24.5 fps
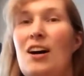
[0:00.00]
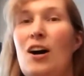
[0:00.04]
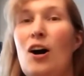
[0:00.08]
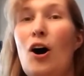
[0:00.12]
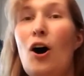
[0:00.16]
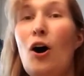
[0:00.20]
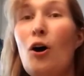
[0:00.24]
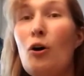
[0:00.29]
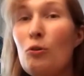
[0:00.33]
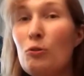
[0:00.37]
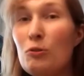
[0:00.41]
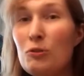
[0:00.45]

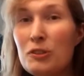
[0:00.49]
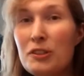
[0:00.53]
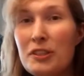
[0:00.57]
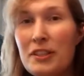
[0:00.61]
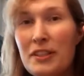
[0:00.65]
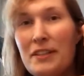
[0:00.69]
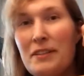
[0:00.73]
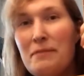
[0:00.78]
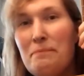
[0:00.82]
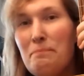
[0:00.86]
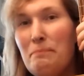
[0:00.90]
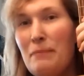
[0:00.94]
older
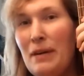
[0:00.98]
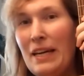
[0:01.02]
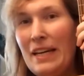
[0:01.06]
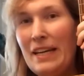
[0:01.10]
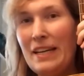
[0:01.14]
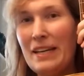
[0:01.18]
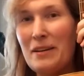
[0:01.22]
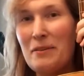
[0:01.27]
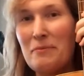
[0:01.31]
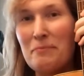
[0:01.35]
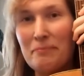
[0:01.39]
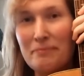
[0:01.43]
than
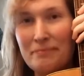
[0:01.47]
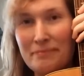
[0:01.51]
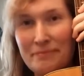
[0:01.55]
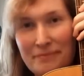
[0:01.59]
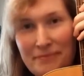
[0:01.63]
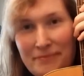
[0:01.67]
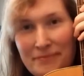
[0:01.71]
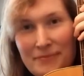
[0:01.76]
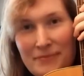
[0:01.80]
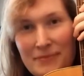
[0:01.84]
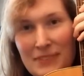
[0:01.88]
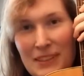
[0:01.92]
me,
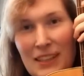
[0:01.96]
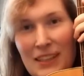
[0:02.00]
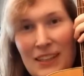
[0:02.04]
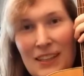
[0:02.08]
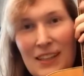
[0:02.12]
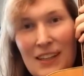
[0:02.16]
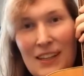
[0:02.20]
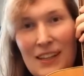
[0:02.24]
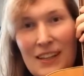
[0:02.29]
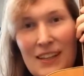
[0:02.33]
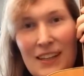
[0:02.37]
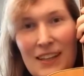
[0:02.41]

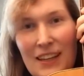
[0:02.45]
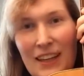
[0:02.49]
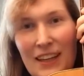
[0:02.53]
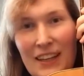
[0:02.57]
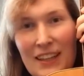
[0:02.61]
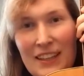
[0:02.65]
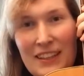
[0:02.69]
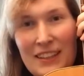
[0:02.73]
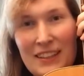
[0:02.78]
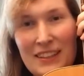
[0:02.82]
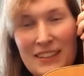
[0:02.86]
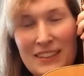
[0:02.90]

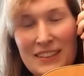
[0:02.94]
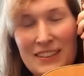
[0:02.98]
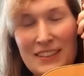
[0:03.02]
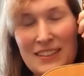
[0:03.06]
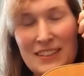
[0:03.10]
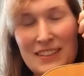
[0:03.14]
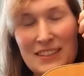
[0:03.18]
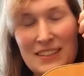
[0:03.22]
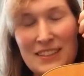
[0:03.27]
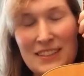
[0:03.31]
and